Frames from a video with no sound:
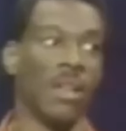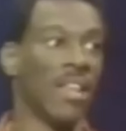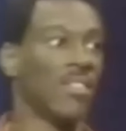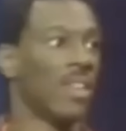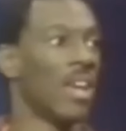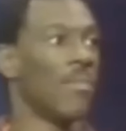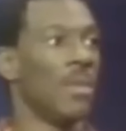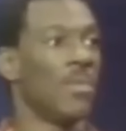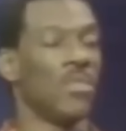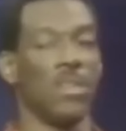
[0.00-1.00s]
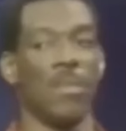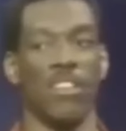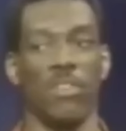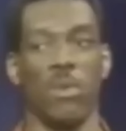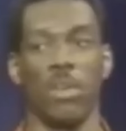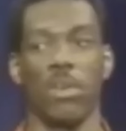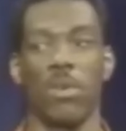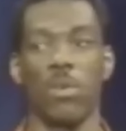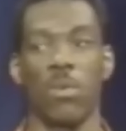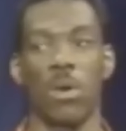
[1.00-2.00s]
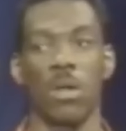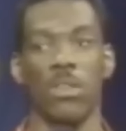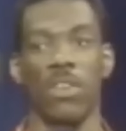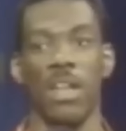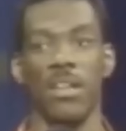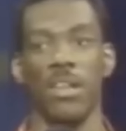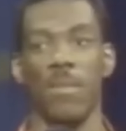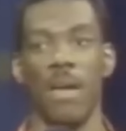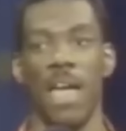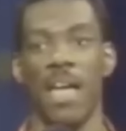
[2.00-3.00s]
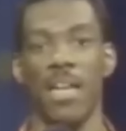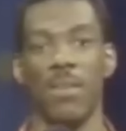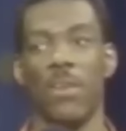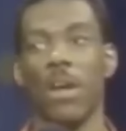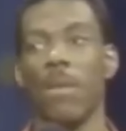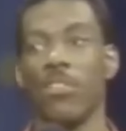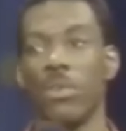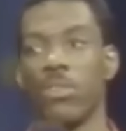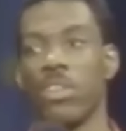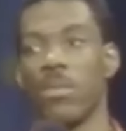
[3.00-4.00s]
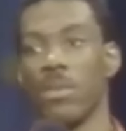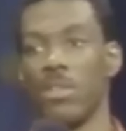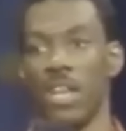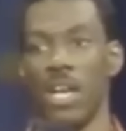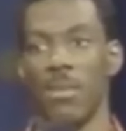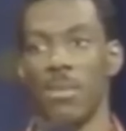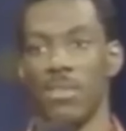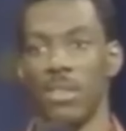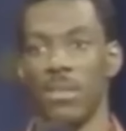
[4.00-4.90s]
I know lots of times people see my show, then go to work and try to tell my act and fuck my jokes up on the job and